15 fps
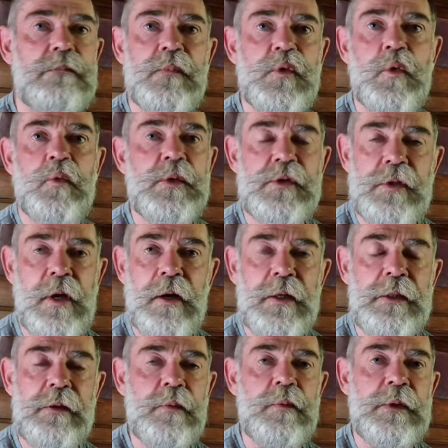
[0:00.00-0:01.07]
tourist
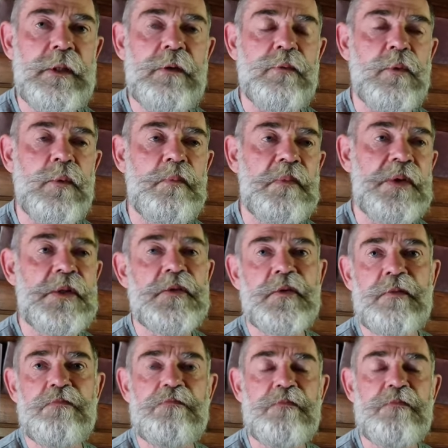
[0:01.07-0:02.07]
guide or whatever, but it's